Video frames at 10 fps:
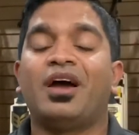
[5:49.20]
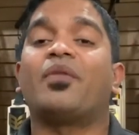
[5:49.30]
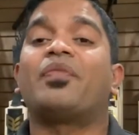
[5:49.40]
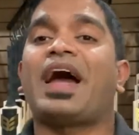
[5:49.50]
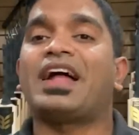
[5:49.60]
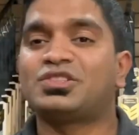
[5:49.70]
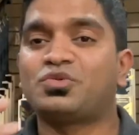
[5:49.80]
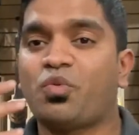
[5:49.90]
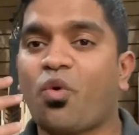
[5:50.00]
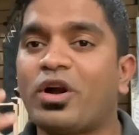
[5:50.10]
That's
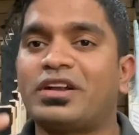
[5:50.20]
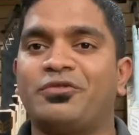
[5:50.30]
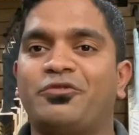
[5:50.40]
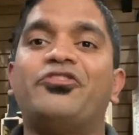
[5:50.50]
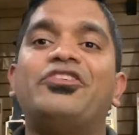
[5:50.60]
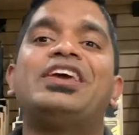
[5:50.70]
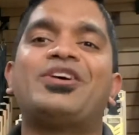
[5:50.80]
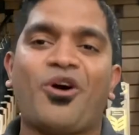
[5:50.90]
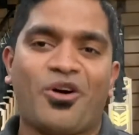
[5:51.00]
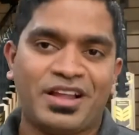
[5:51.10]
what we
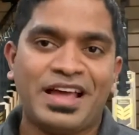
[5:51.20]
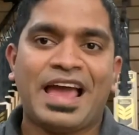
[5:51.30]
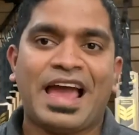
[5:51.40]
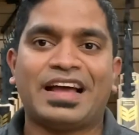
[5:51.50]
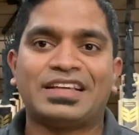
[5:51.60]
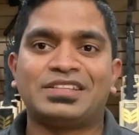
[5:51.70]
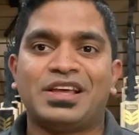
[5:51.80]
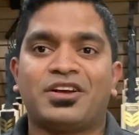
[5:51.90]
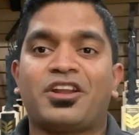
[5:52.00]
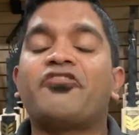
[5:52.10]
call as
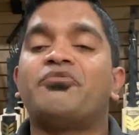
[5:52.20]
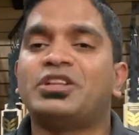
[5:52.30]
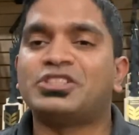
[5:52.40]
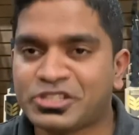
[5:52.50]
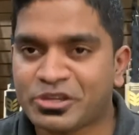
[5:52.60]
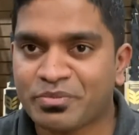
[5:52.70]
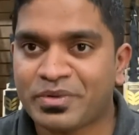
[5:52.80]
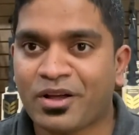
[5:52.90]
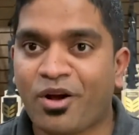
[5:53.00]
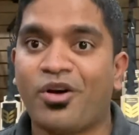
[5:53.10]
craftsmanship,
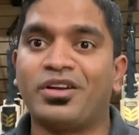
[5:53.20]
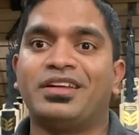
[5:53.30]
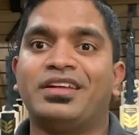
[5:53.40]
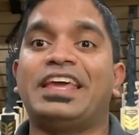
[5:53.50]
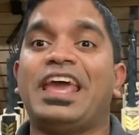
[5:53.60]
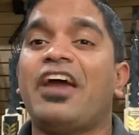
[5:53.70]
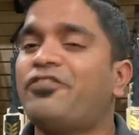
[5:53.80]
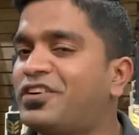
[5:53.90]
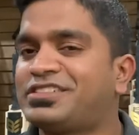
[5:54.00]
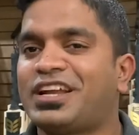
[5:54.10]
or the
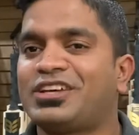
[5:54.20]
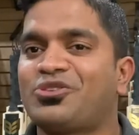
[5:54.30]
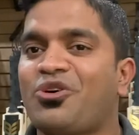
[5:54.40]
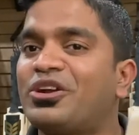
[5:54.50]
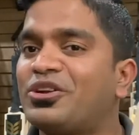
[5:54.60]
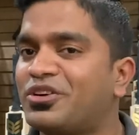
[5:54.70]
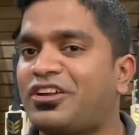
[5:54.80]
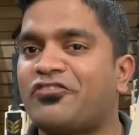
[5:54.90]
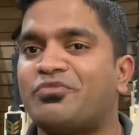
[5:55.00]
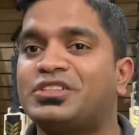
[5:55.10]
efforts that has gone into the
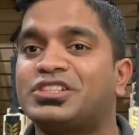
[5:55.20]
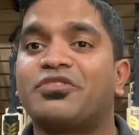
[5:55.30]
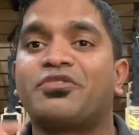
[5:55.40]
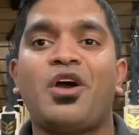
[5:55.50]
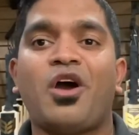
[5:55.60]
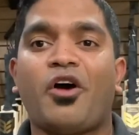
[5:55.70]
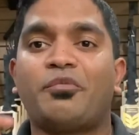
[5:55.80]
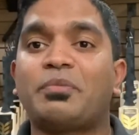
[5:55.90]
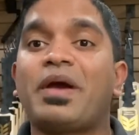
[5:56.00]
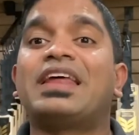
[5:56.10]
craftsmanship of
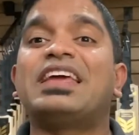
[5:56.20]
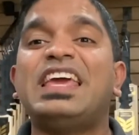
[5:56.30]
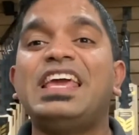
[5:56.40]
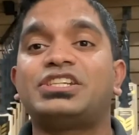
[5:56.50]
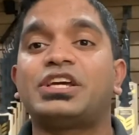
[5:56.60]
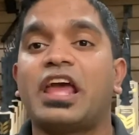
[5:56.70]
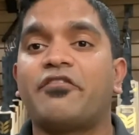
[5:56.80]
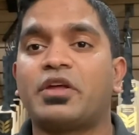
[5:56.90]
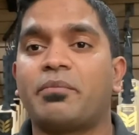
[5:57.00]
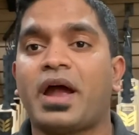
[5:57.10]
preparing each and
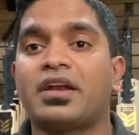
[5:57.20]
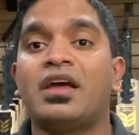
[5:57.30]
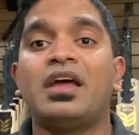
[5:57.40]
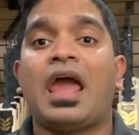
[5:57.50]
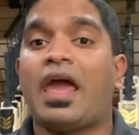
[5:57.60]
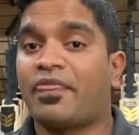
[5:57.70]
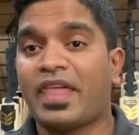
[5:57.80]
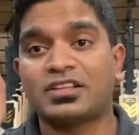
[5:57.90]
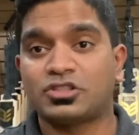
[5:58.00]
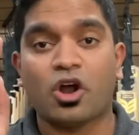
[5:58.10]
every bat. And
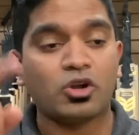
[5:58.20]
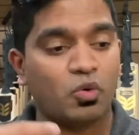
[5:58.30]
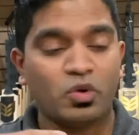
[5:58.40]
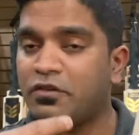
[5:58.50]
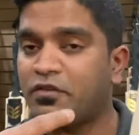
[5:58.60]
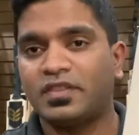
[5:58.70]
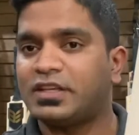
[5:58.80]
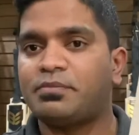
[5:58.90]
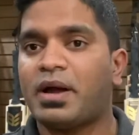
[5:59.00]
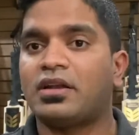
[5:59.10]
that's not only with this
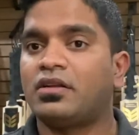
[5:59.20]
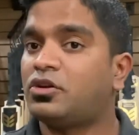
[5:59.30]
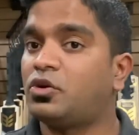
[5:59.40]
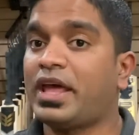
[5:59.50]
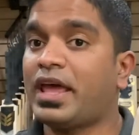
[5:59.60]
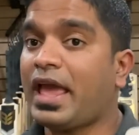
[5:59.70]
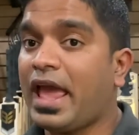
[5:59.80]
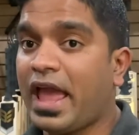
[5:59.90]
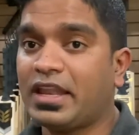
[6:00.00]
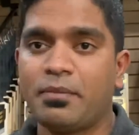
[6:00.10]
bat. You take
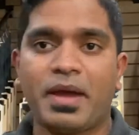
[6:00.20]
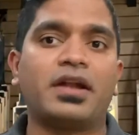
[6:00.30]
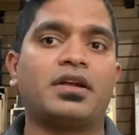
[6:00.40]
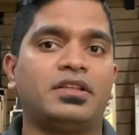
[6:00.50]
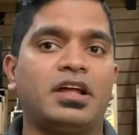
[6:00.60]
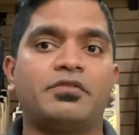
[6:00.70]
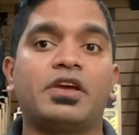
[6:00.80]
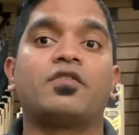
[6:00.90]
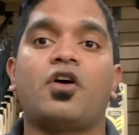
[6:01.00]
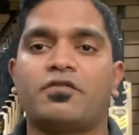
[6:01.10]
any bat that we have
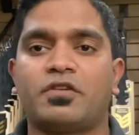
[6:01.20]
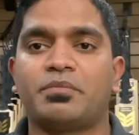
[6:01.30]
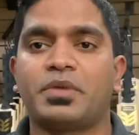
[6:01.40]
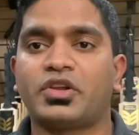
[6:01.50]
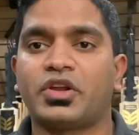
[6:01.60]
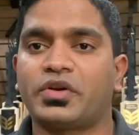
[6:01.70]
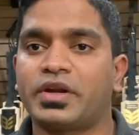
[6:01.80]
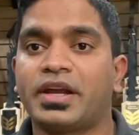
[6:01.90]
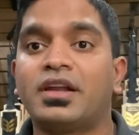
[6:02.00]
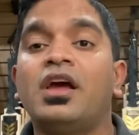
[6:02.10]
got from B3
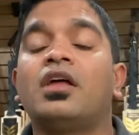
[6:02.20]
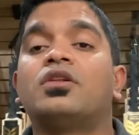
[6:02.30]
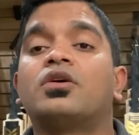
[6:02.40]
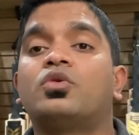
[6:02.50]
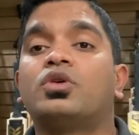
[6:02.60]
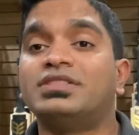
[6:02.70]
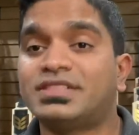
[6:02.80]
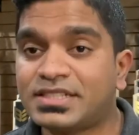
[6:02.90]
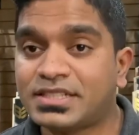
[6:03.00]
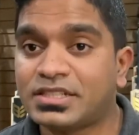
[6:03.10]
Cricket, the
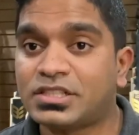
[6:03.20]
consistency